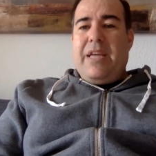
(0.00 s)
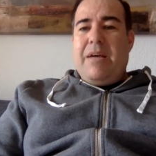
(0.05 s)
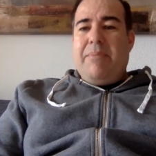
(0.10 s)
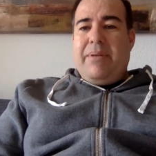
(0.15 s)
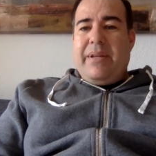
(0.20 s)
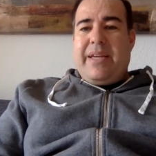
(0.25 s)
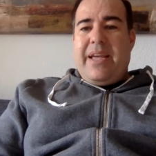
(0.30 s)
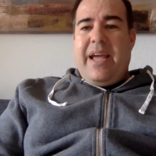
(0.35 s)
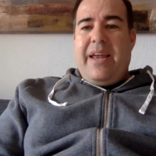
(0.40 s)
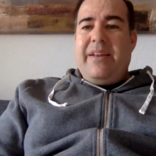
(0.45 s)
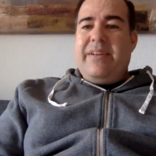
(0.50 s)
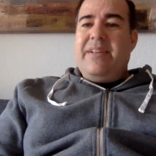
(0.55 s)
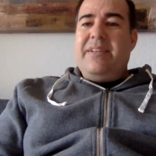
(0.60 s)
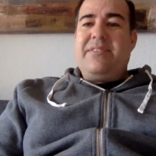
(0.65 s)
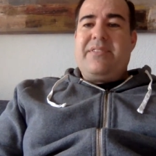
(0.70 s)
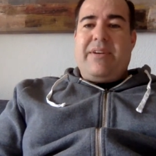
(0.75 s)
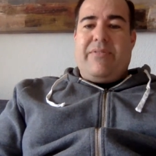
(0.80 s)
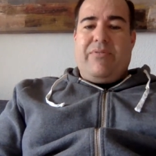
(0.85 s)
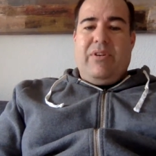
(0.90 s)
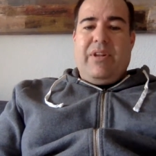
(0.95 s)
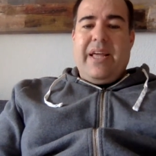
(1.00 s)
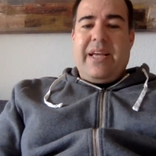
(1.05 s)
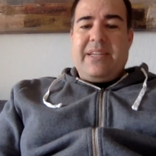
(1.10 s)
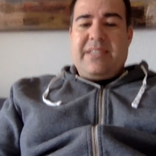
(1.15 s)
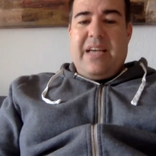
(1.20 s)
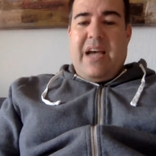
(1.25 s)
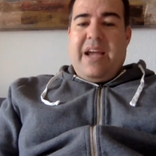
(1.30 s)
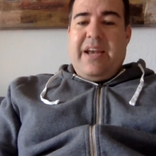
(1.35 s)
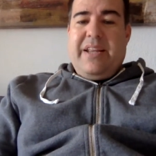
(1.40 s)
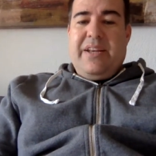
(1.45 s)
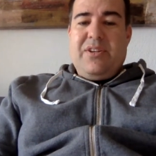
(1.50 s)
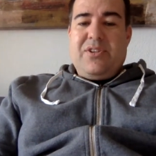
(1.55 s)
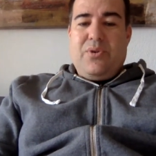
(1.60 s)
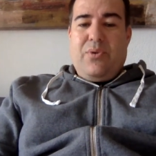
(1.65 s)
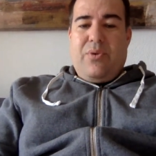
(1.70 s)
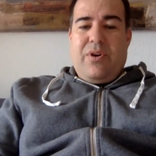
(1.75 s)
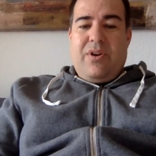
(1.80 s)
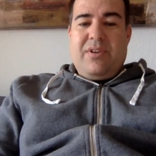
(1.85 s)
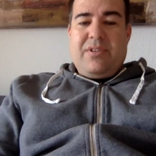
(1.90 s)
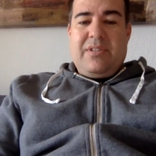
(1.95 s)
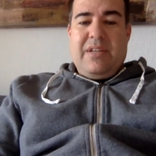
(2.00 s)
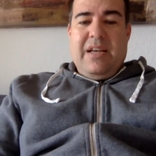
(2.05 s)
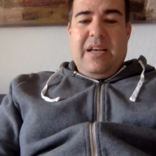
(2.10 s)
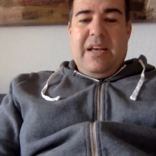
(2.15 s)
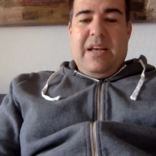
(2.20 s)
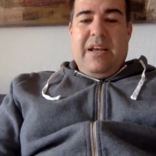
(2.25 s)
implicated in several anxiety disorders.